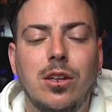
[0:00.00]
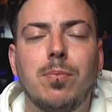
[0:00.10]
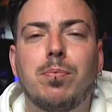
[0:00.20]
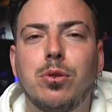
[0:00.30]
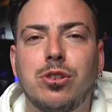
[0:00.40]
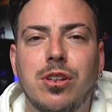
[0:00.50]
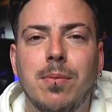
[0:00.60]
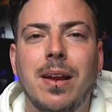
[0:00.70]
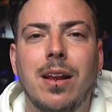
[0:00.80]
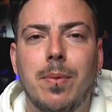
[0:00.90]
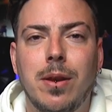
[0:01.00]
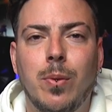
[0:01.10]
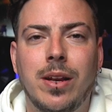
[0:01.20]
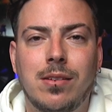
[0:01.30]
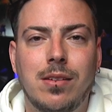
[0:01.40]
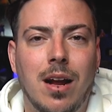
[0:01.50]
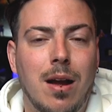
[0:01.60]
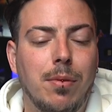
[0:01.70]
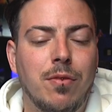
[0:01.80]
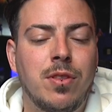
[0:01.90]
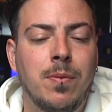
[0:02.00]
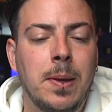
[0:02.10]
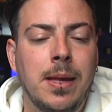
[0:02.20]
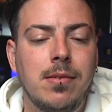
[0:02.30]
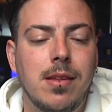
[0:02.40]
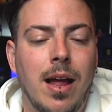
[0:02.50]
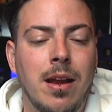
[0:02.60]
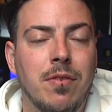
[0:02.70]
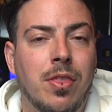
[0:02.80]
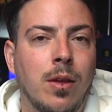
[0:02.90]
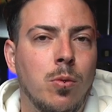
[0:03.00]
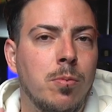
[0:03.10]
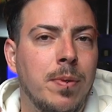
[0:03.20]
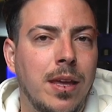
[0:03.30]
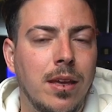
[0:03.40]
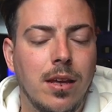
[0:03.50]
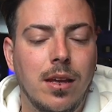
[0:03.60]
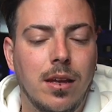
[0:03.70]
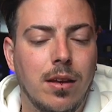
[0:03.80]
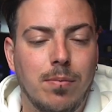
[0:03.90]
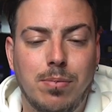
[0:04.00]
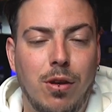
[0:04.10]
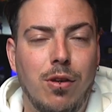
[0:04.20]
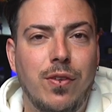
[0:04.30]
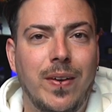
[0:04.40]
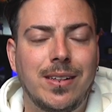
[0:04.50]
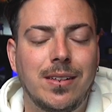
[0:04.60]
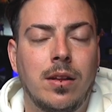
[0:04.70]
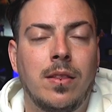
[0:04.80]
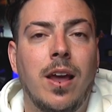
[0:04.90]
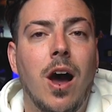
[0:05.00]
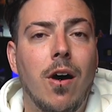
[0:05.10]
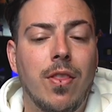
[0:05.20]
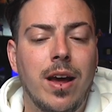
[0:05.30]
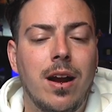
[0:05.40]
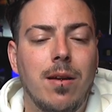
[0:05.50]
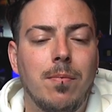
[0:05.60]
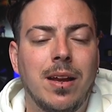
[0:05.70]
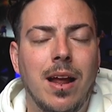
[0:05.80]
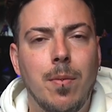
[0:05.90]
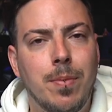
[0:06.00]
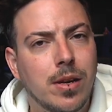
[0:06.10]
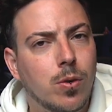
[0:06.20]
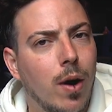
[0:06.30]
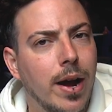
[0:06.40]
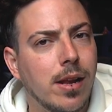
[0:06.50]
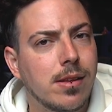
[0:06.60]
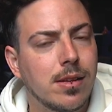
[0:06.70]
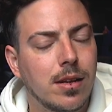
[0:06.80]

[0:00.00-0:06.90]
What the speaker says: could push them a little bit with a couple of dBs and everything will be perfect. They are there, but they're a bit quiet.